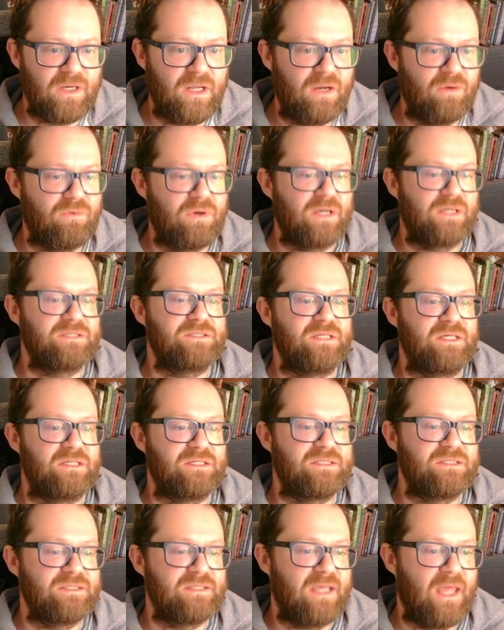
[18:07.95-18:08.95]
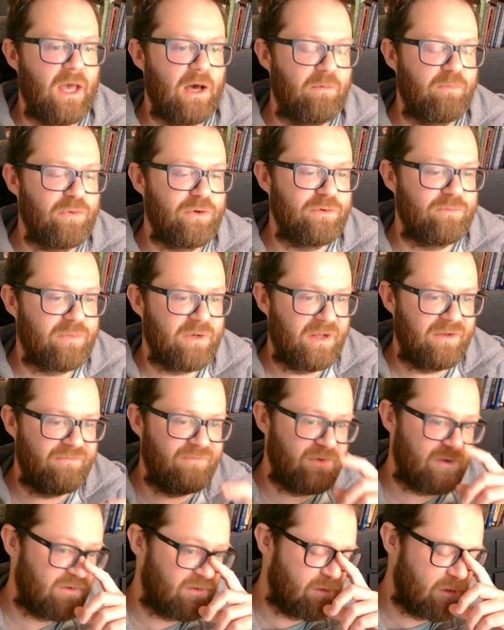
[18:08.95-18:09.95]
I'd want to say a scalpel, but I
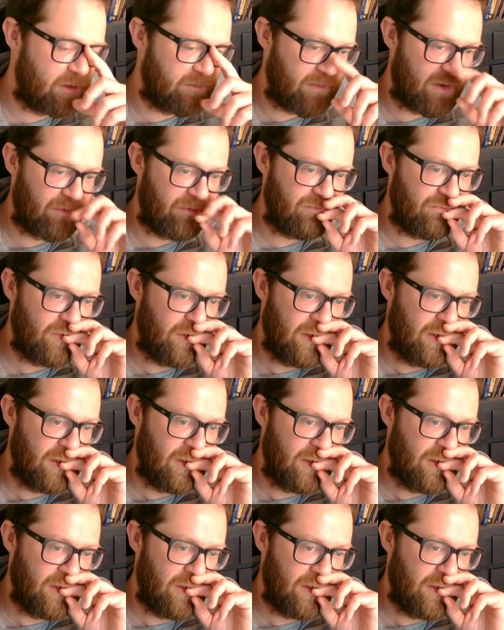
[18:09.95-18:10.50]
feel good about